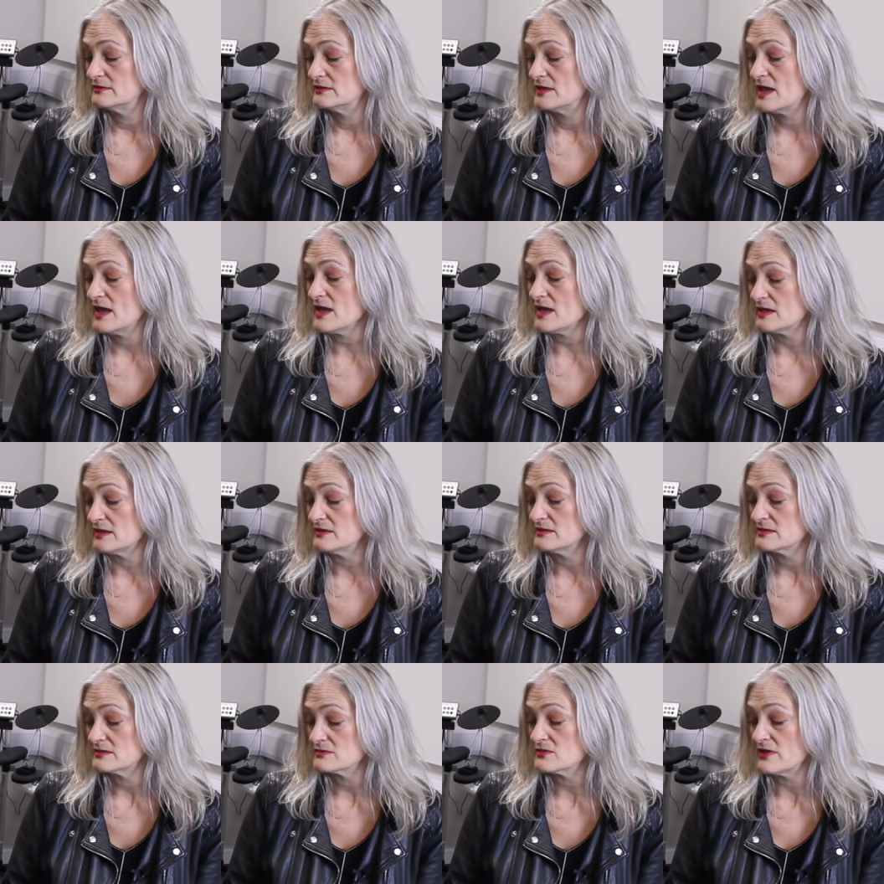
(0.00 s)
Yeah,
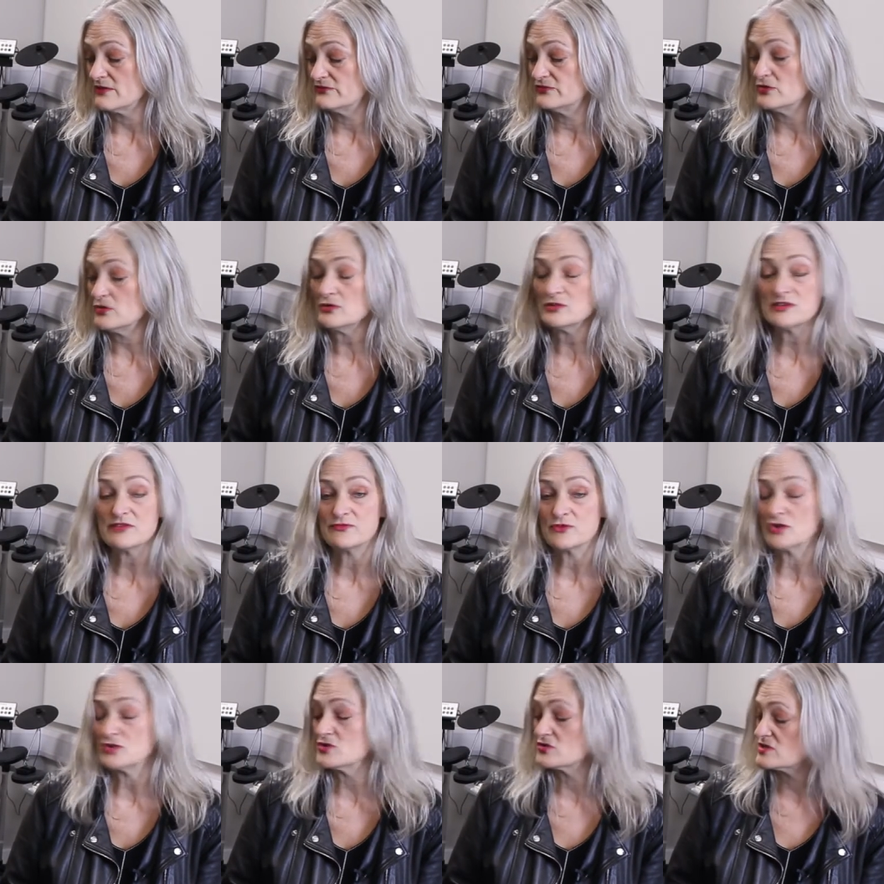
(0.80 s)
that's what I thought.
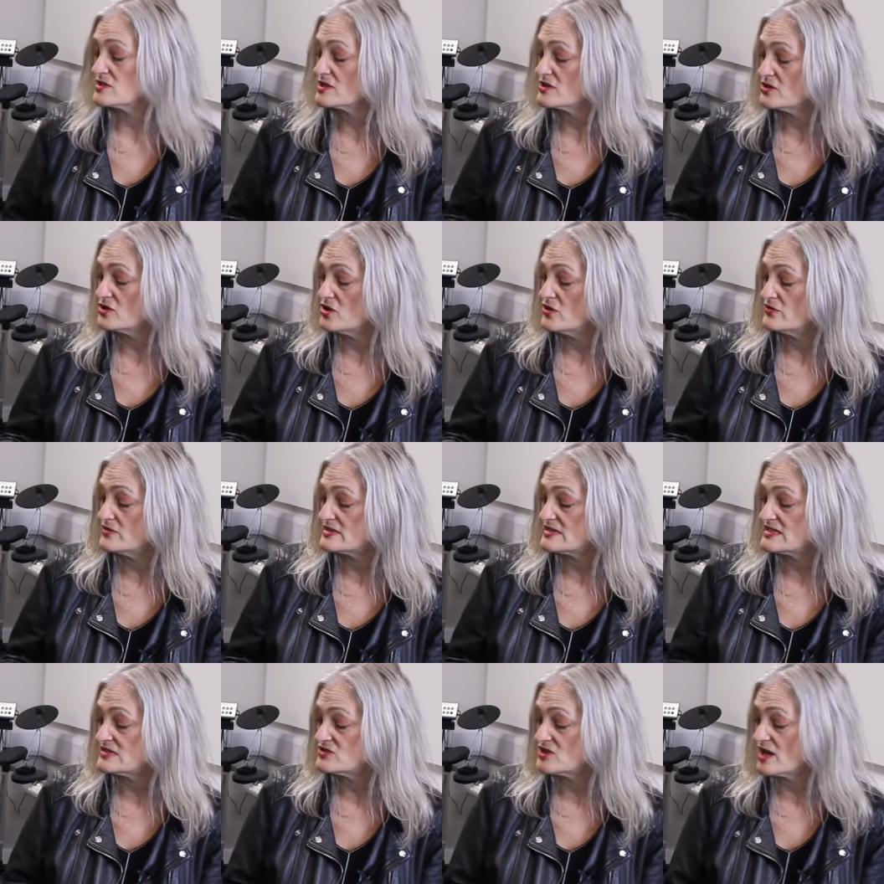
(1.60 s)
You've got your security